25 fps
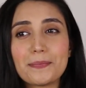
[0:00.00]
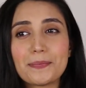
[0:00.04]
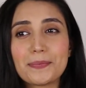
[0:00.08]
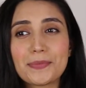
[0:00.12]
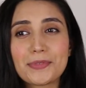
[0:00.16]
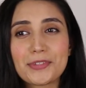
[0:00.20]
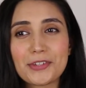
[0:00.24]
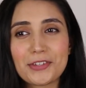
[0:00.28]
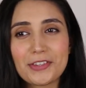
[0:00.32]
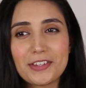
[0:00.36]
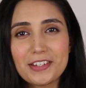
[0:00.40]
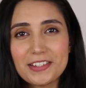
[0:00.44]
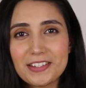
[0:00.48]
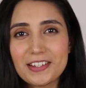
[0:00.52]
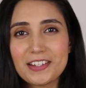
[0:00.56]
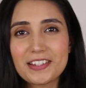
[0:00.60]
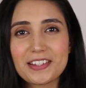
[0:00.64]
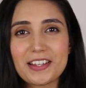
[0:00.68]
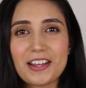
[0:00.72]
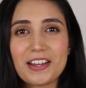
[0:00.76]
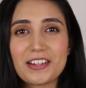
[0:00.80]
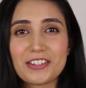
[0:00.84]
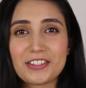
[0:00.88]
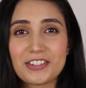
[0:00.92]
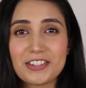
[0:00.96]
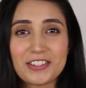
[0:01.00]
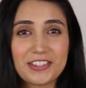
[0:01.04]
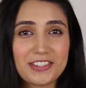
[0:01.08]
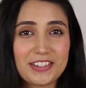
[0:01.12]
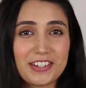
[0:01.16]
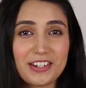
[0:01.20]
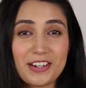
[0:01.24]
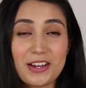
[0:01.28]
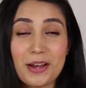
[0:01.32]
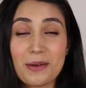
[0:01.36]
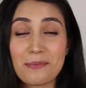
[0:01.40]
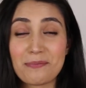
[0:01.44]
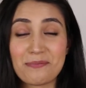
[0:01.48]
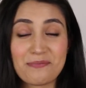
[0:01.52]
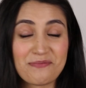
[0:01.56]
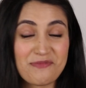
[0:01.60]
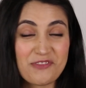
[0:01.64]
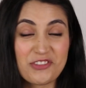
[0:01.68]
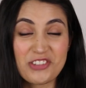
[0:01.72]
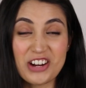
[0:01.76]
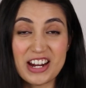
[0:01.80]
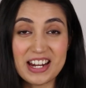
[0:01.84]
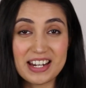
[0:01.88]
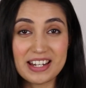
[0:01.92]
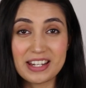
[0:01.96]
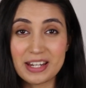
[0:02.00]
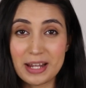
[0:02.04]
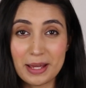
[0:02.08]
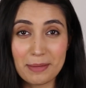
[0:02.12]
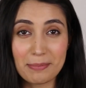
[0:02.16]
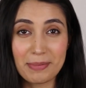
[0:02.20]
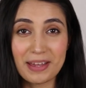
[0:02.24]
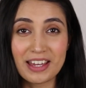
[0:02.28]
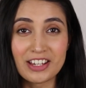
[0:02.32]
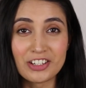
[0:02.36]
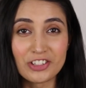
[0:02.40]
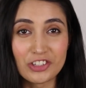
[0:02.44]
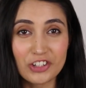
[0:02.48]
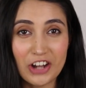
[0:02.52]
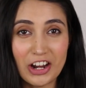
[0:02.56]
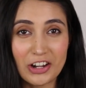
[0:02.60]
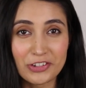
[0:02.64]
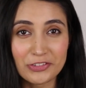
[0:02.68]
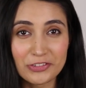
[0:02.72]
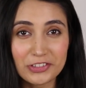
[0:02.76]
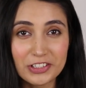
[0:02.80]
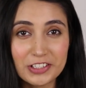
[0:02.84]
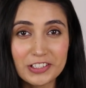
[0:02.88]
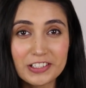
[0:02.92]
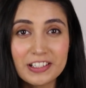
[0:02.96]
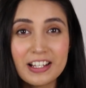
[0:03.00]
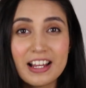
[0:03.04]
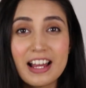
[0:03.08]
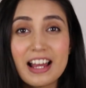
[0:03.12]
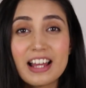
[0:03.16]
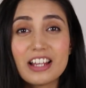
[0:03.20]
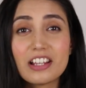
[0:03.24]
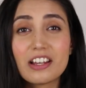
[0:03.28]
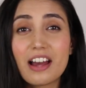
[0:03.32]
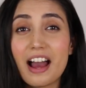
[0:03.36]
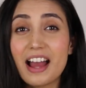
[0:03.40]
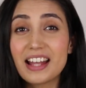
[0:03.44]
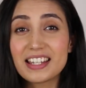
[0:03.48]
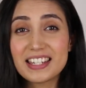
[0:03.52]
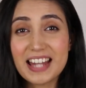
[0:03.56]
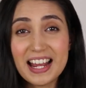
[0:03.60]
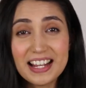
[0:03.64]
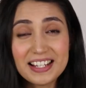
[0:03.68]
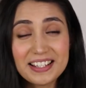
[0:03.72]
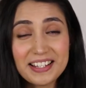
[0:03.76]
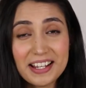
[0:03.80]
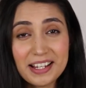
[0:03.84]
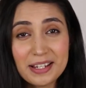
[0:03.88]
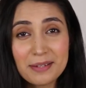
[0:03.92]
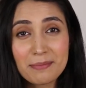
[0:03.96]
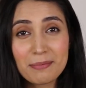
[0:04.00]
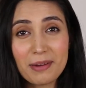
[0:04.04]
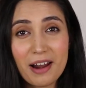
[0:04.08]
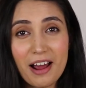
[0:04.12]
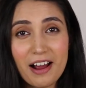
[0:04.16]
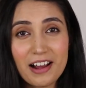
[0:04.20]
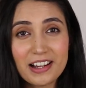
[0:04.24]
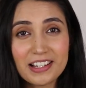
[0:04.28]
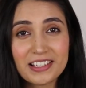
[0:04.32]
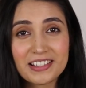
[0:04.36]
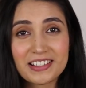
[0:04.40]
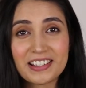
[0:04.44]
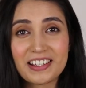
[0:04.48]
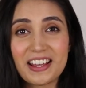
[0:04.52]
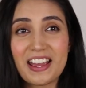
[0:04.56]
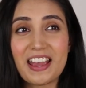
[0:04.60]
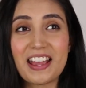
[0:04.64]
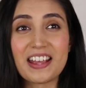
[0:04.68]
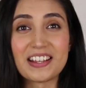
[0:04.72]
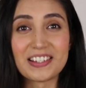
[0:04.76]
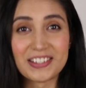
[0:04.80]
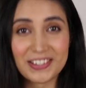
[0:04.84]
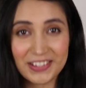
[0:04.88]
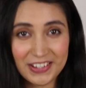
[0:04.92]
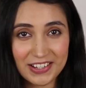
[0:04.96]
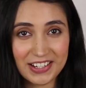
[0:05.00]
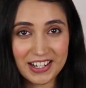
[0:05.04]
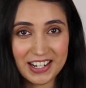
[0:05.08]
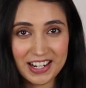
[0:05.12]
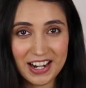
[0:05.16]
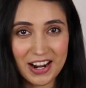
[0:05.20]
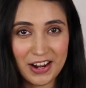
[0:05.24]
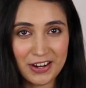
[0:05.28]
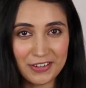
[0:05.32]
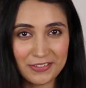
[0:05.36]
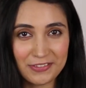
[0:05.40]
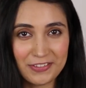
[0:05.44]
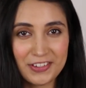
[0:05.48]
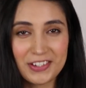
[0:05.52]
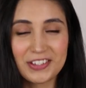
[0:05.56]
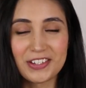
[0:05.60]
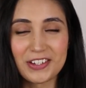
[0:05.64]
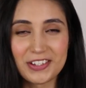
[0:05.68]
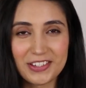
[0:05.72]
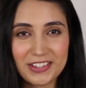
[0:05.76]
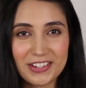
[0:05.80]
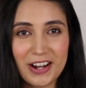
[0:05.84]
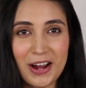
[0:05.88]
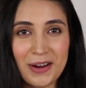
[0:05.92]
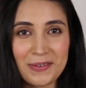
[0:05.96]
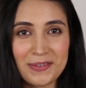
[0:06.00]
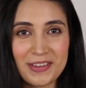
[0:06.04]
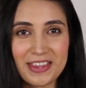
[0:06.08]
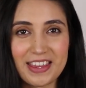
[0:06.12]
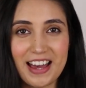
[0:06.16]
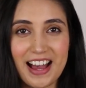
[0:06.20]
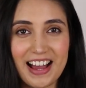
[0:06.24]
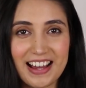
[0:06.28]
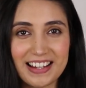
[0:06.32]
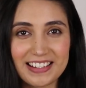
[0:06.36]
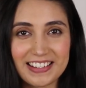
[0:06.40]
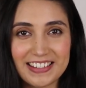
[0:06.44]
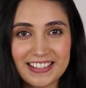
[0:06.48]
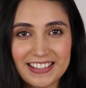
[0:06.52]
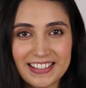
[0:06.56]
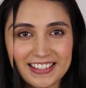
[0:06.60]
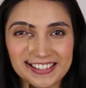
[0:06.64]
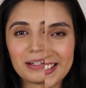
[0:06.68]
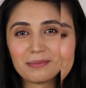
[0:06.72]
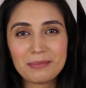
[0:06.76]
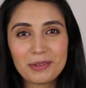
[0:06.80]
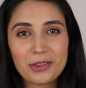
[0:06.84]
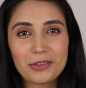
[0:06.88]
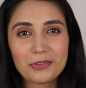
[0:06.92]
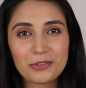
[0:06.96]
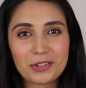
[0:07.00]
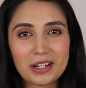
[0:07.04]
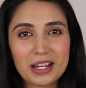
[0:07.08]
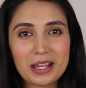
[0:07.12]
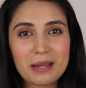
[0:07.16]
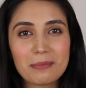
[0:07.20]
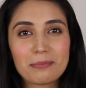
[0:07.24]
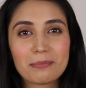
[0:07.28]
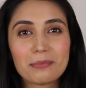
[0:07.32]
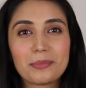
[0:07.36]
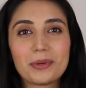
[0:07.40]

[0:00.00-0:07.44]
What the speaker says: So this is just a great tip in general. A 10-second blast is good enough, so start with that. Number 3,